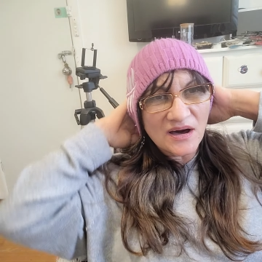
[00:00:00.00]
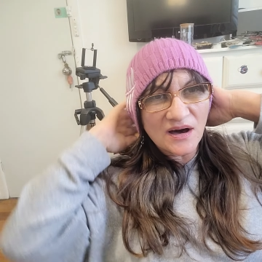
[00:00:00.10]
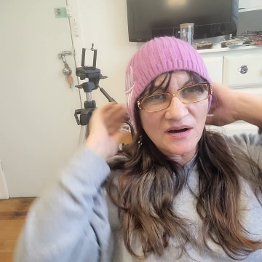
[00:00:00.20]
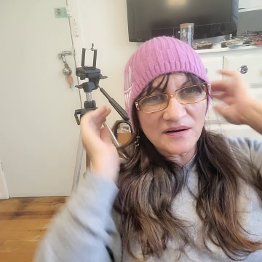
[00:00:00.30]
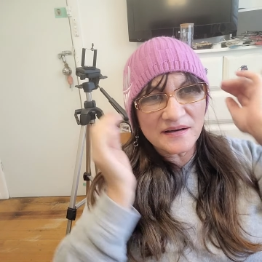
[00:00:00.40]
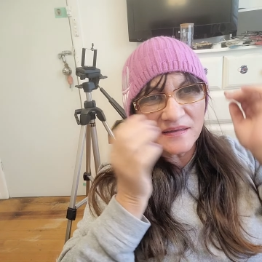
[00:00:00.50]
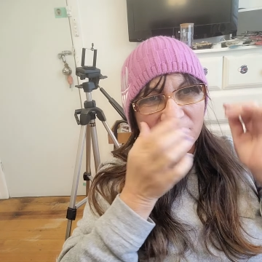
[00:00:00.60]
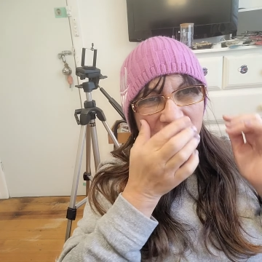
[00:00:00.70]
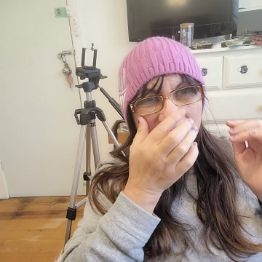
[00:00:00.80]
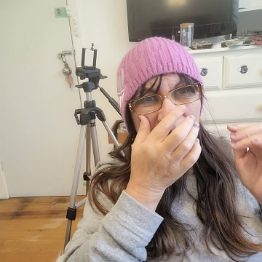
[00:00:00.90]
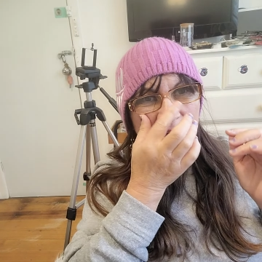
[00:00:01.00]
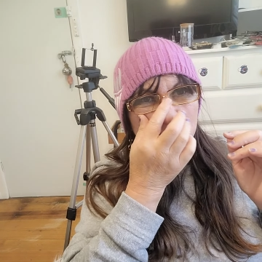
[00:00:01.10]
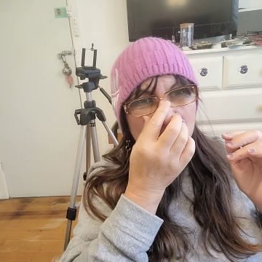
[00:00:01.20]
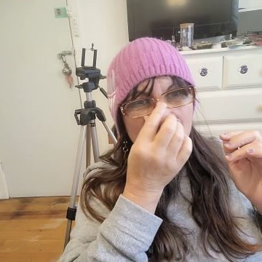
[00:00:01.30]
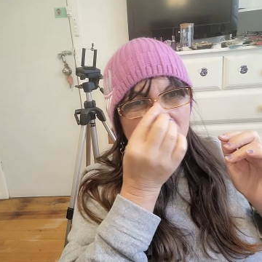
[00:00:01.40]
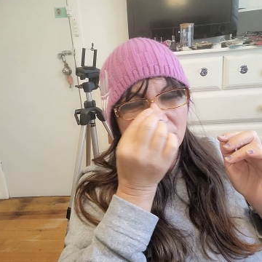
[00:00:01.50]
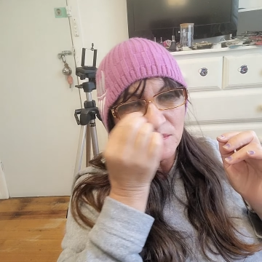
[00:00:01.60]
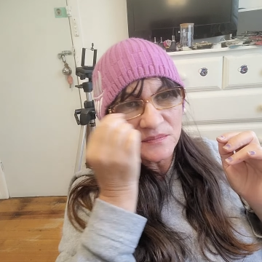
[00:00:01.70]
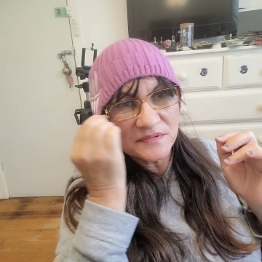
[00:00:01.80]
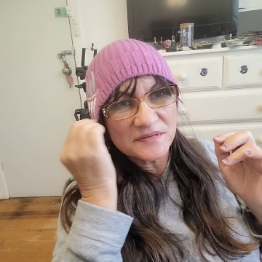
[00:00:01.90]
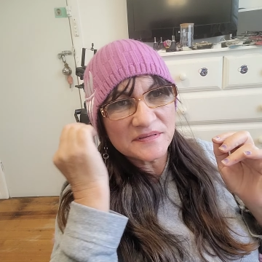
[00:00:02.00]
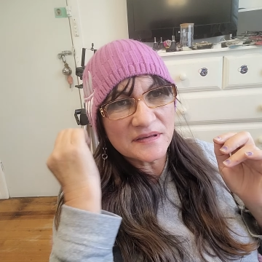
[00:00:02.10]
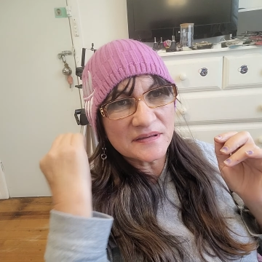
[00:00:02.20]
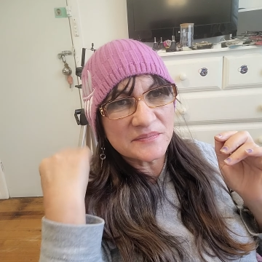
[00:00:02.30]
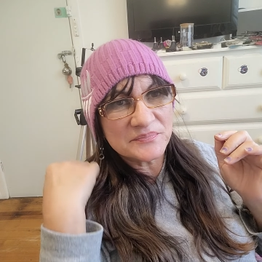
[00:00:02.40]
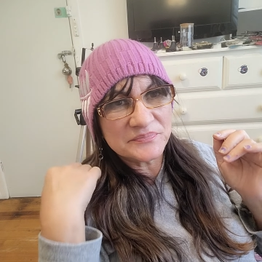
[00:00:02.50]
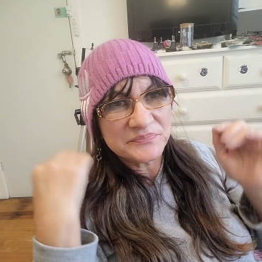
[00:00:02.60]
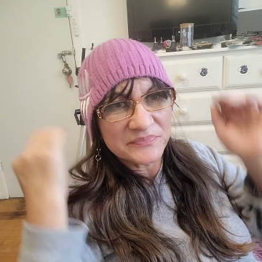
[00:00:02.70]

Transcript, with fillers: I was um,